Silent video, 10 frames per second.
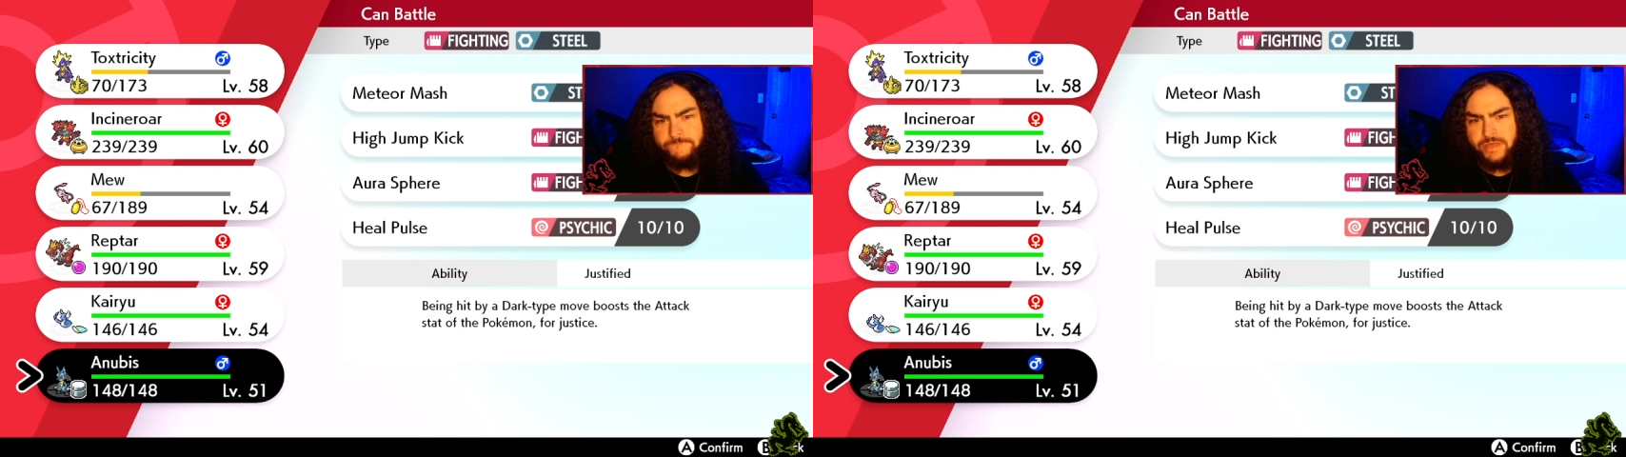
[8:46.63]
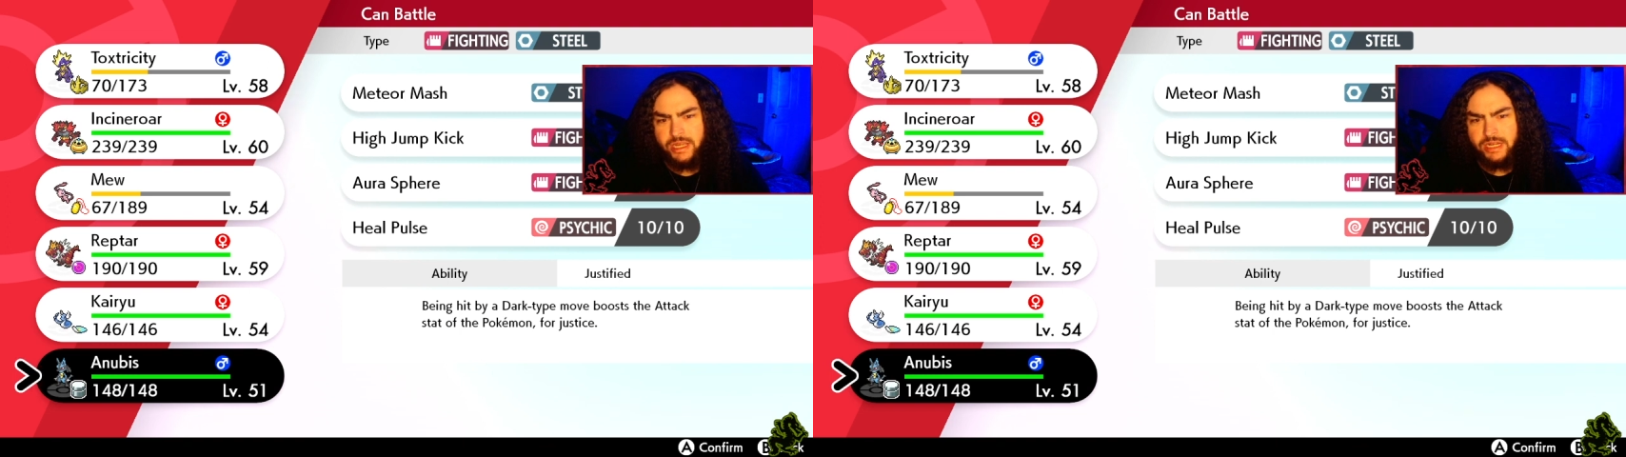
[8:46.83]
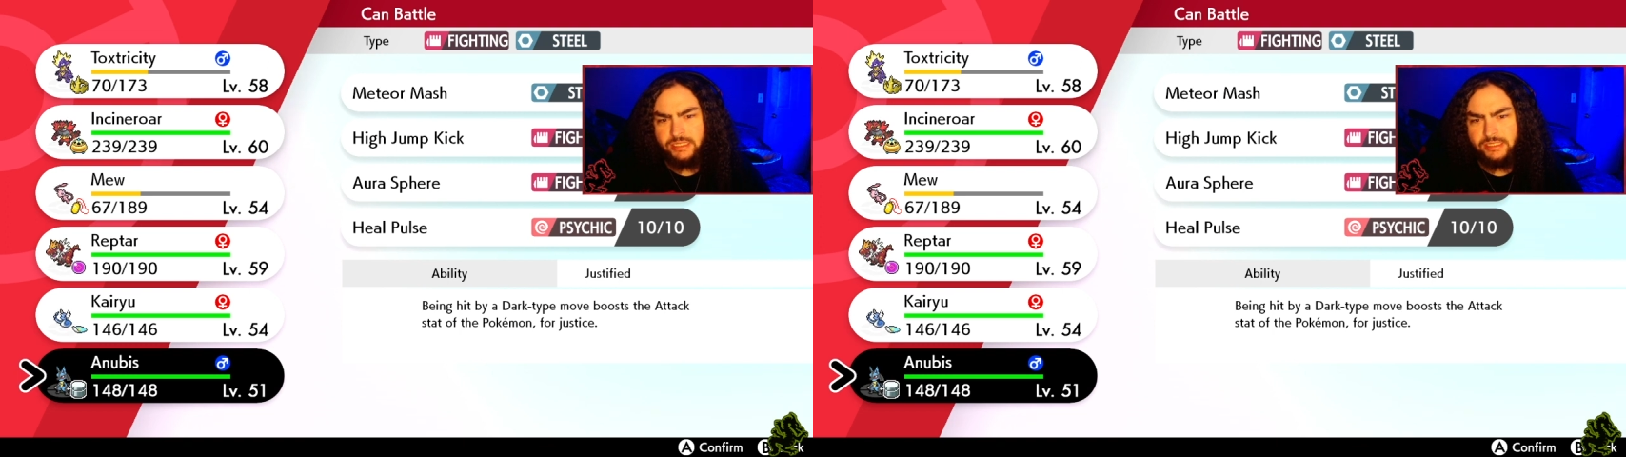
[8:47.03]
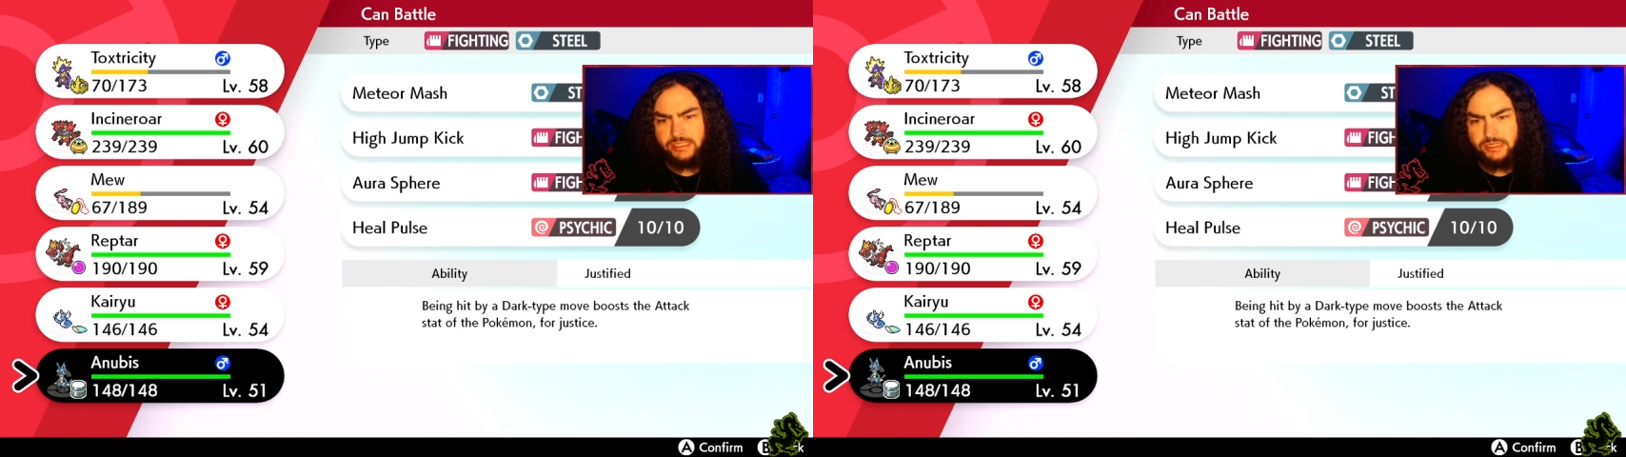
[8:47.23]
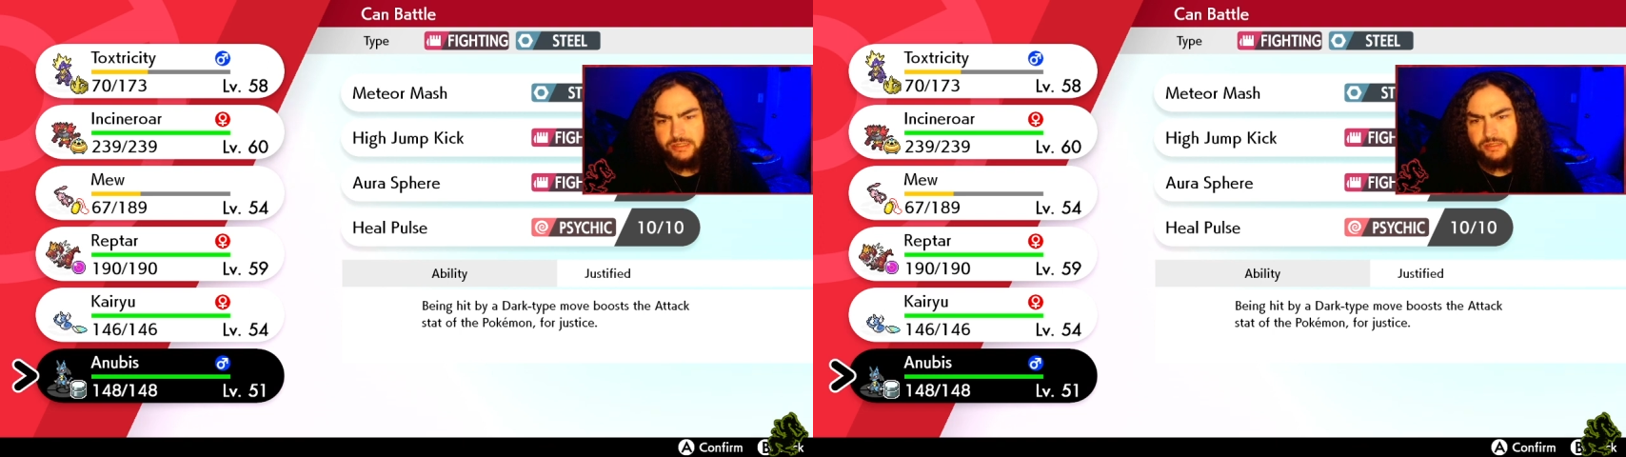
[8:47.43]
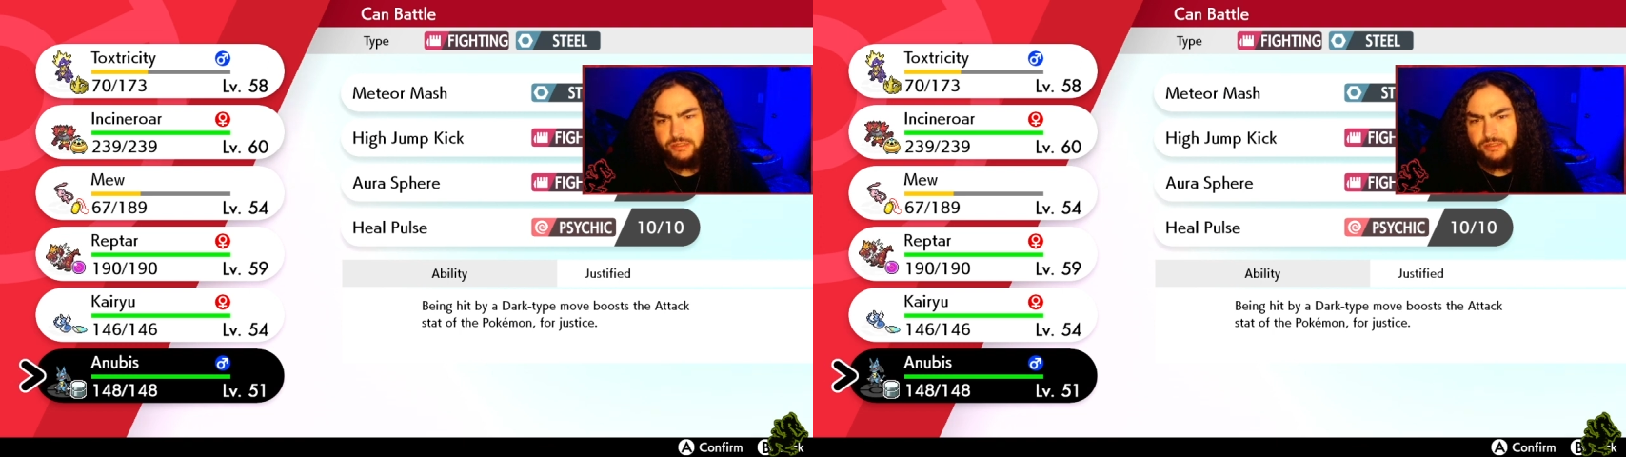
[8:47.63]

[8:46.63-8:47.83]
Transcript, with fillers: fighting steel